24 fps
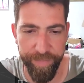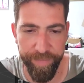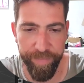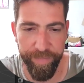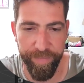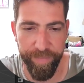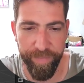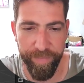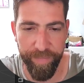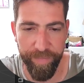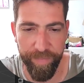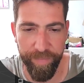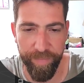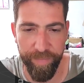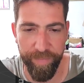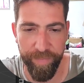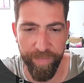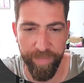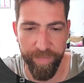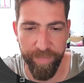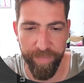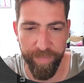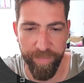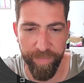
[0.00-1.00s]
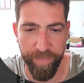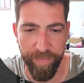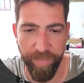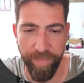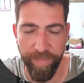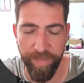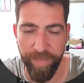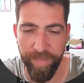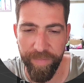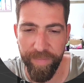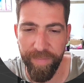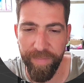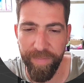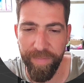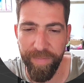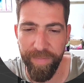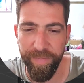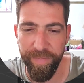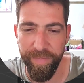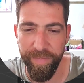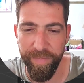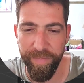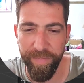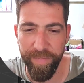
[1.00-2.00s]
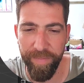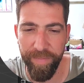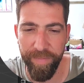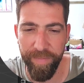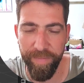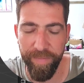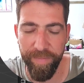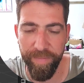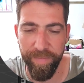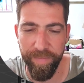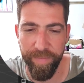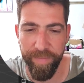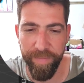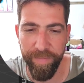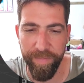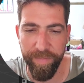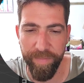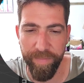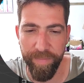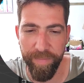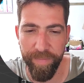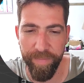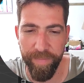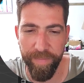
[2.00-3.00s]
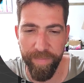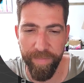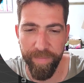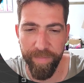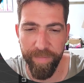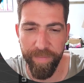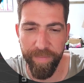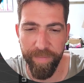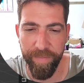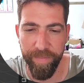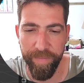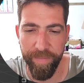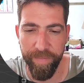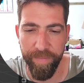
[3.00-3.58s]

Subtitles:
(no one is talking)